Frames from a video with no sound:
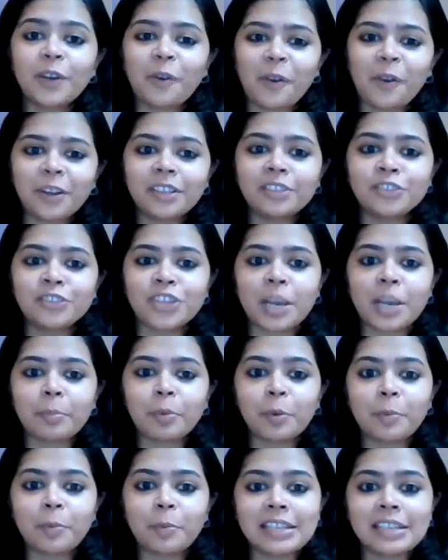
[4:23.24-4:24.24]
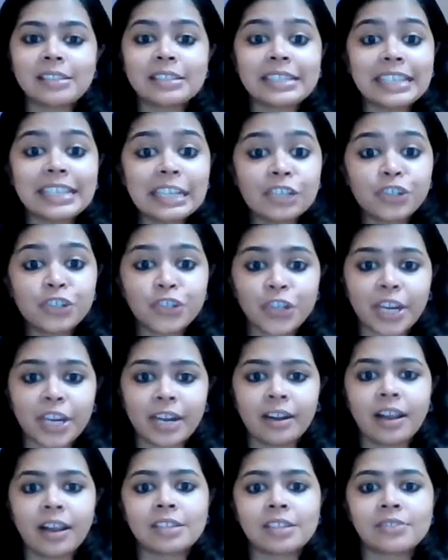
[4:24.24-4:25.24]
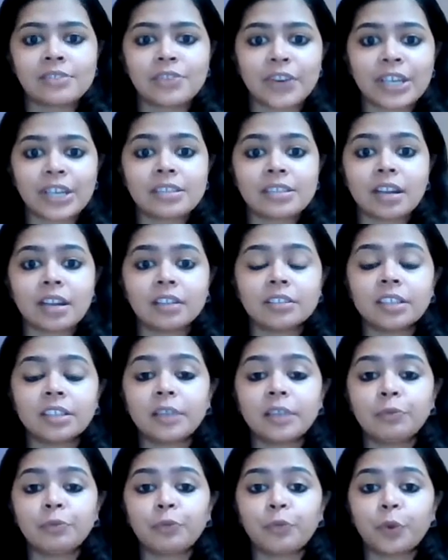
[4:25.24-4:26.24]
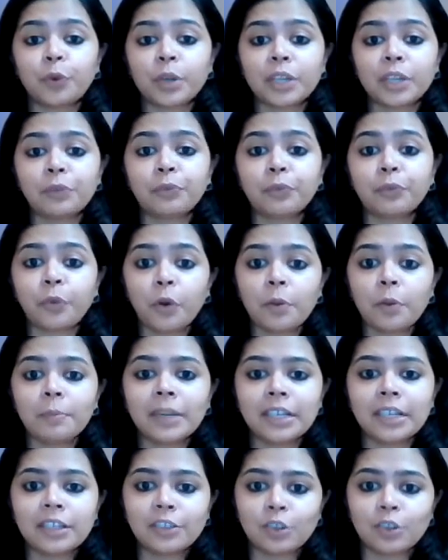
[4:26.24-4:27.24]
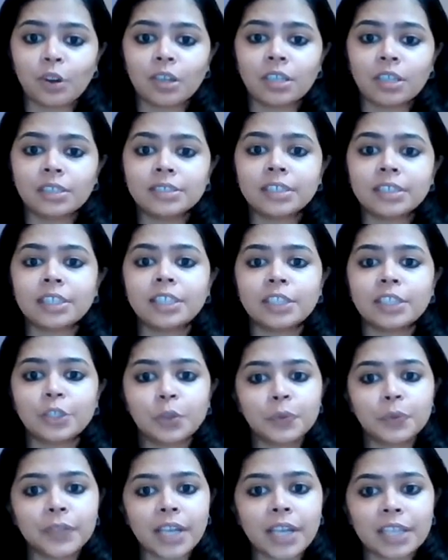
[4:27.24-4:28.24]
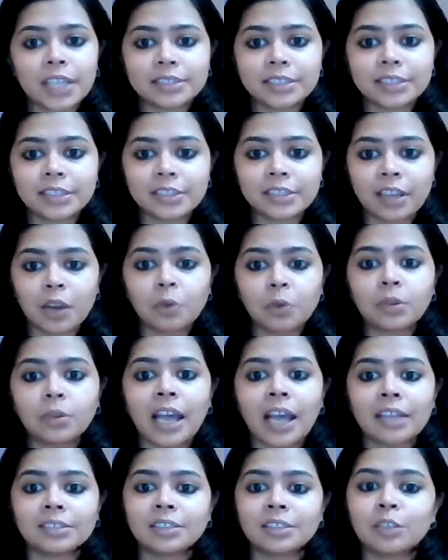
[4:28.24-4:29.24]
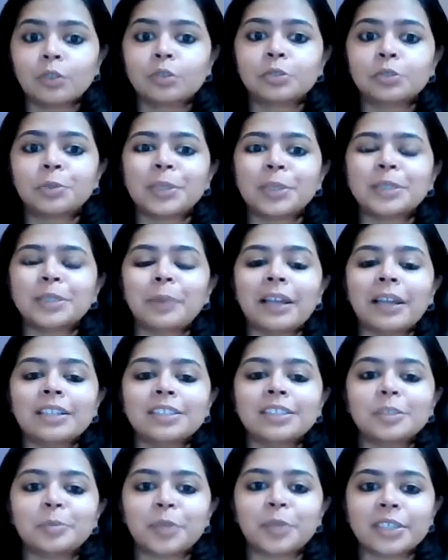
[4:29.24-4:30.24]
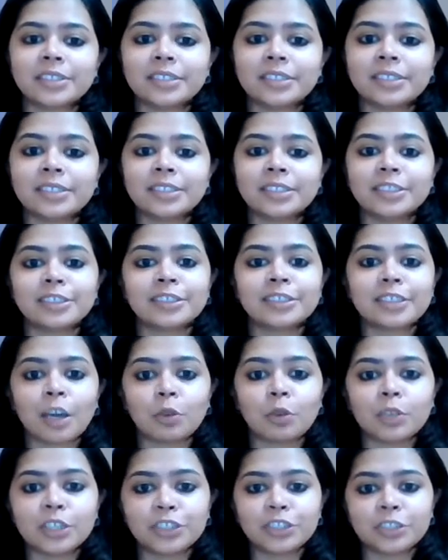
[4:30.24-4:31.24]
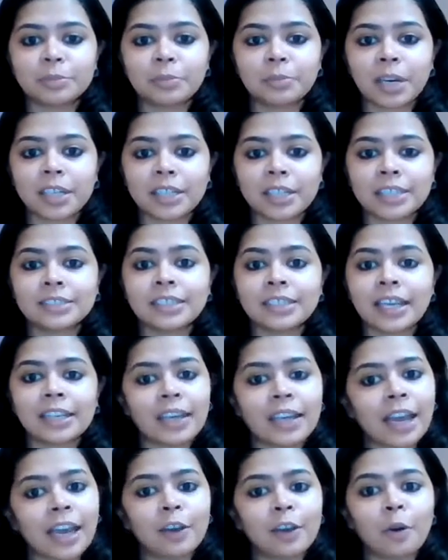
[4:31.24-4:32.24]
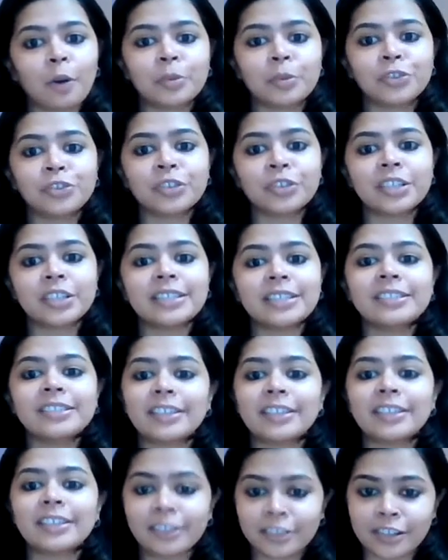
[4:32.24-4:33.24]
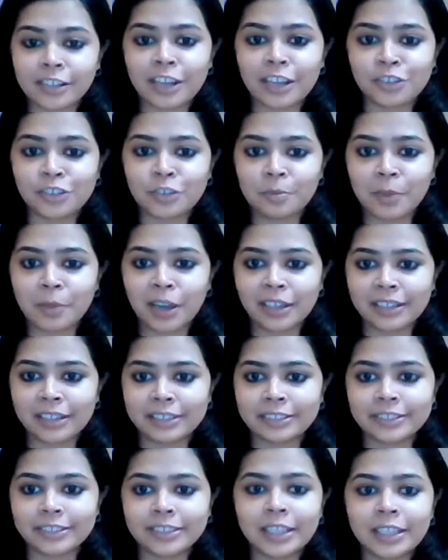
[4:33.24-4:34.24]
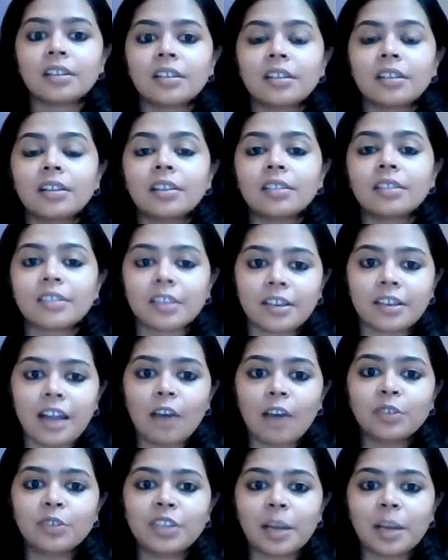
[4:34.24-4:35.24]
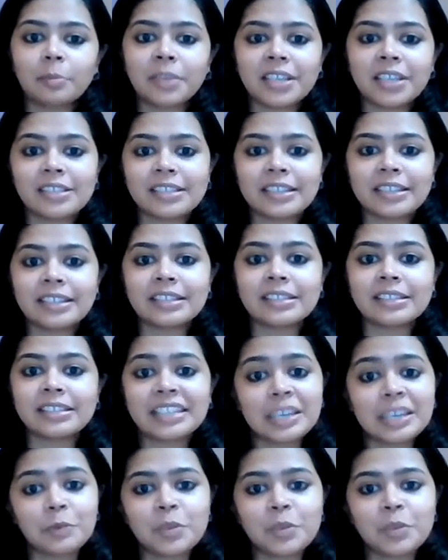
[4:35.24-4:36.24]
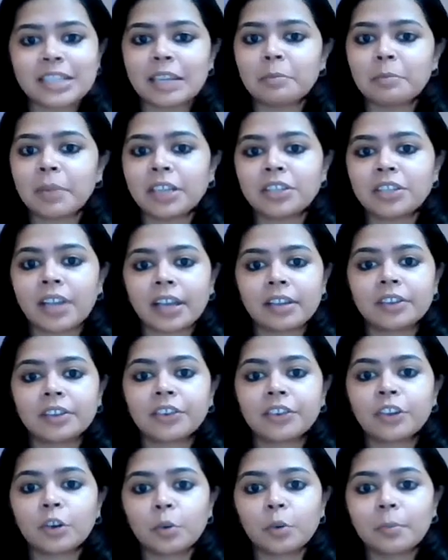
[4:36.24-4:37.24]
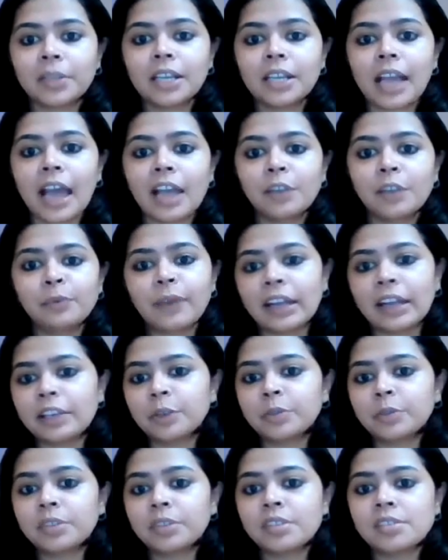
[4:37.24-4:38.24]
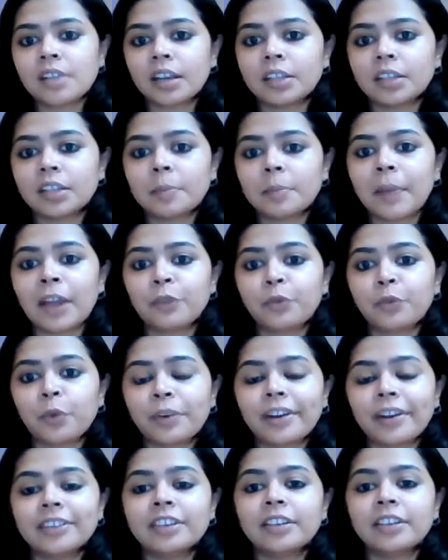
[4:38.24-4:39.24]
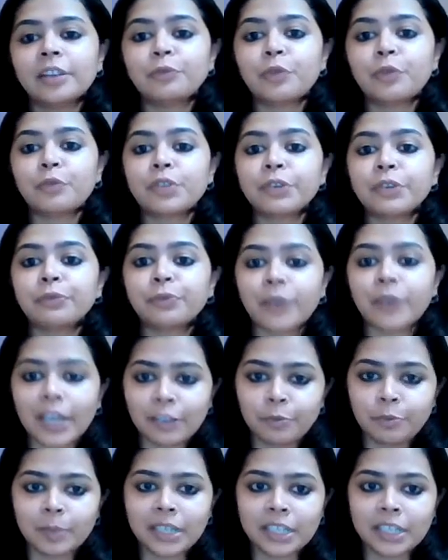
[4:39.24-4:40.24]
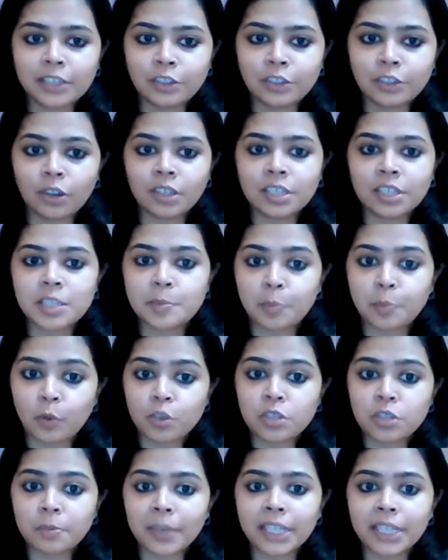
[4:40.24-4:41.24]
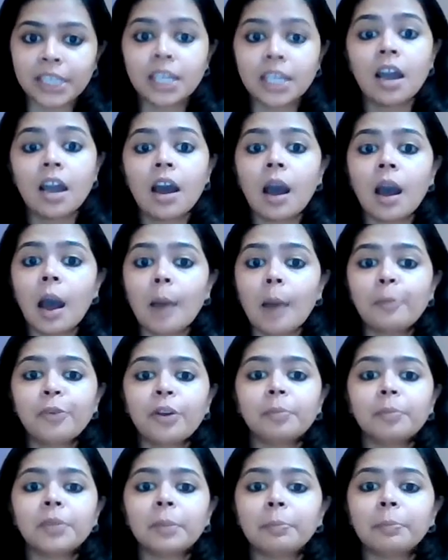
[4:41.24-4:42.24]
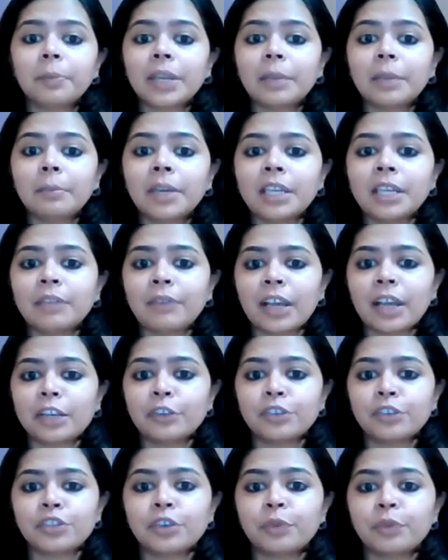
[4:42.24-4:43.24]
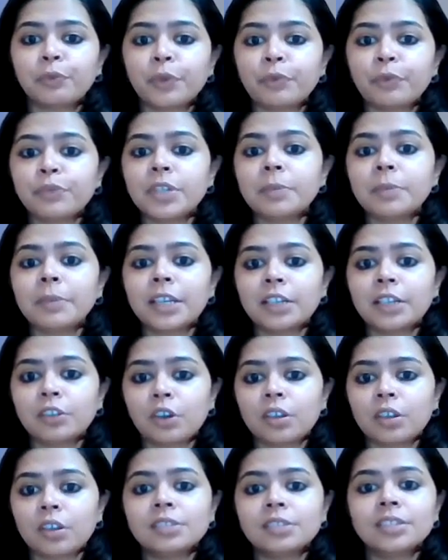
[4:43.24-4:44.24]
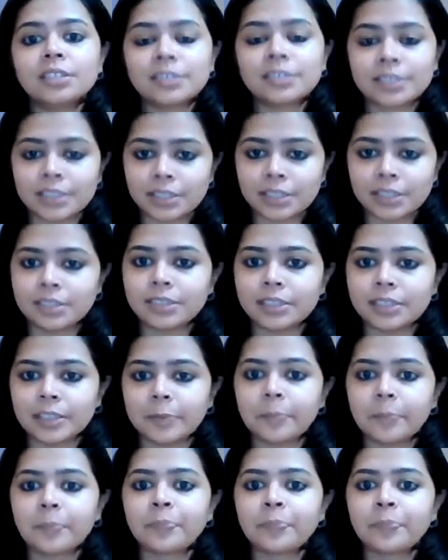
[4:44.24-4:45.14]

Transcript: on, Jaipur-based DealShare has raised $144 million in a new financing round as it looks to expand its presence in the South Asian markets and eye opportunities in international markets. The round, dubbed as Series D, was led by Tiger Global and valued the startup at $455 million post-money, up from the pre-money valuation of $50 million in Series C.